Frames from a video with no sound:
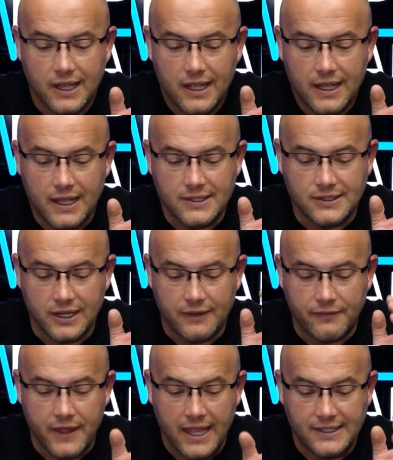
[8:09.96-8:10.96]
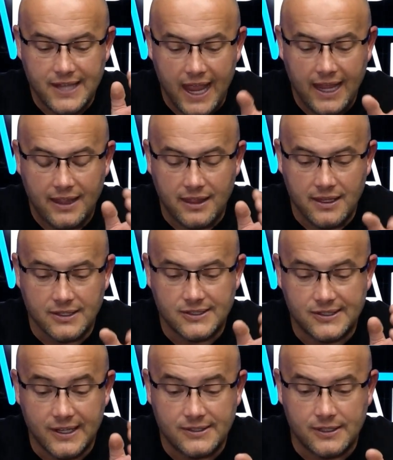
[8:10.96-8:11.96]
is that if they take this
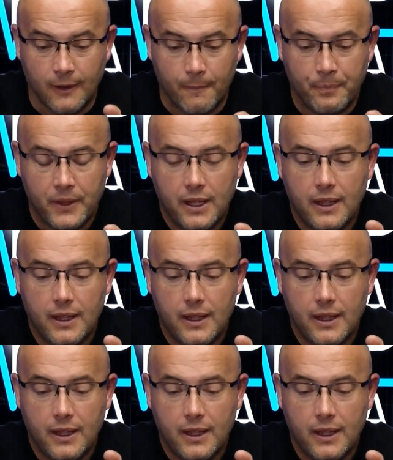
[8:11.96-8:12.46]
system,